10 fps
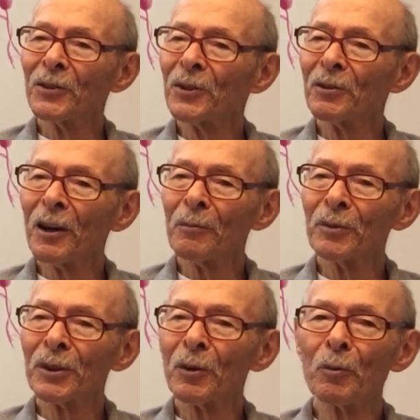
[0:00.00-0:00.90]
Under our
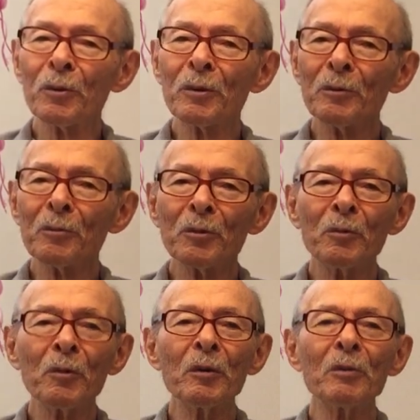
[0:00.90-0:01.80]
pillow. We,
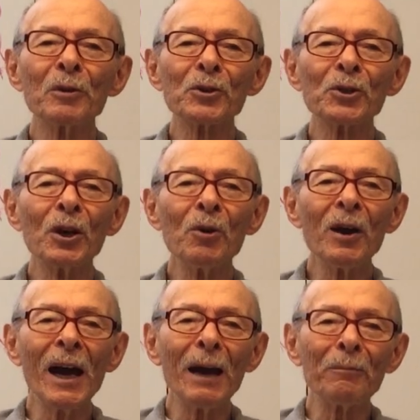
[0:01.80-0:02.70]
we were
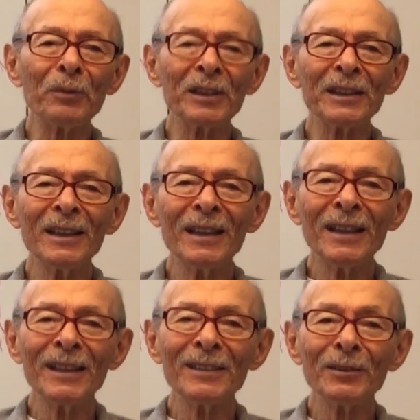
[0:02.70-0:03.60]
so happy
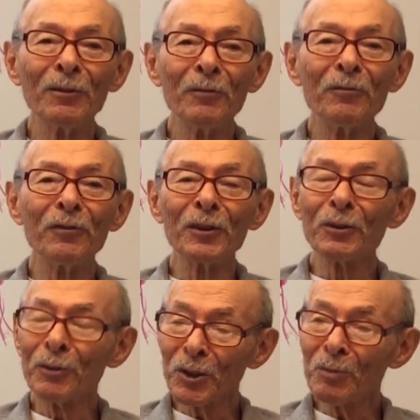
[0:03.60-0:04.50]
for
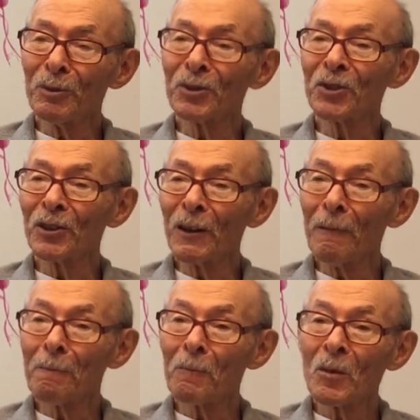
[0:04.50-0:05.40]
Christmas.
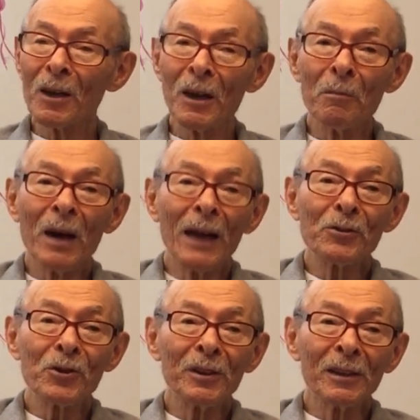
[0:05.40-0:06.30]
To
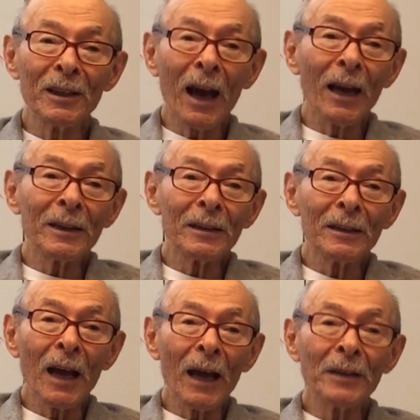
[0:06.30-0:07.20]
imagine nine,
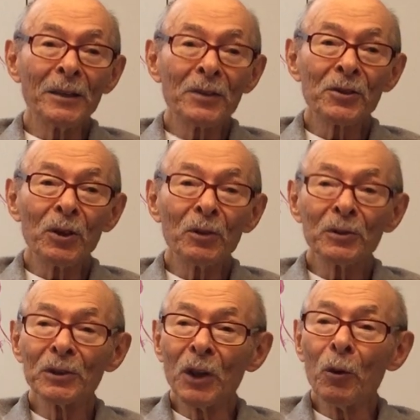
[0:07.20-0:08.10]
nine years
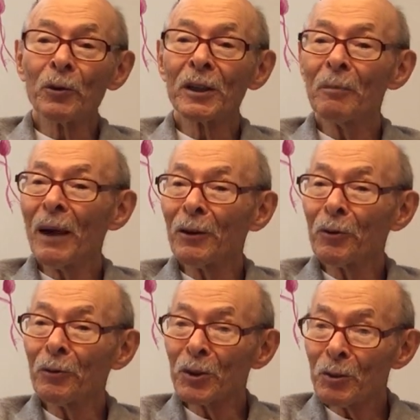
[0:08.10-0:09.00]
old knowing
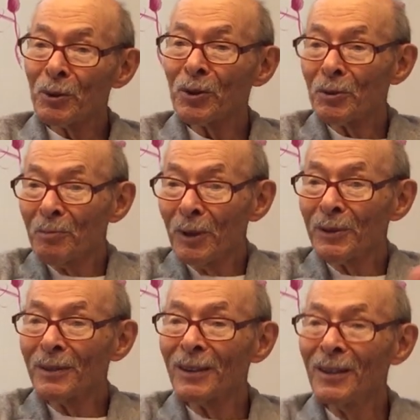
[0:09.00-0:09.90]
about Christmas,
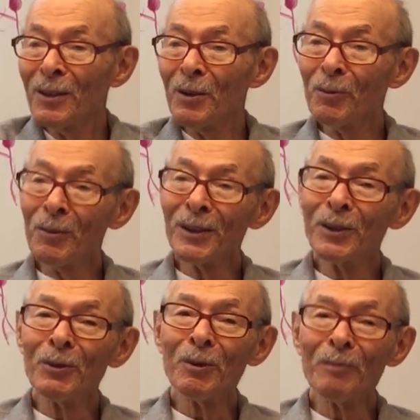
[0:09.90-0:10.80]
but
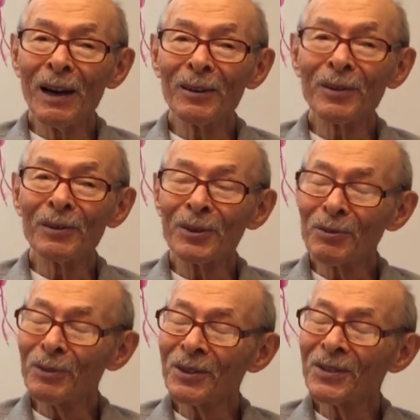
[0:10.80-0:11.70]
we knew about
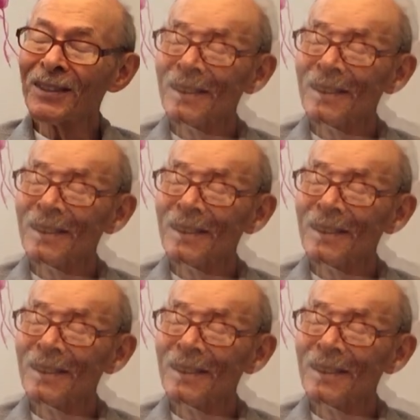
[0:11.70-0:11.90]
Christmas.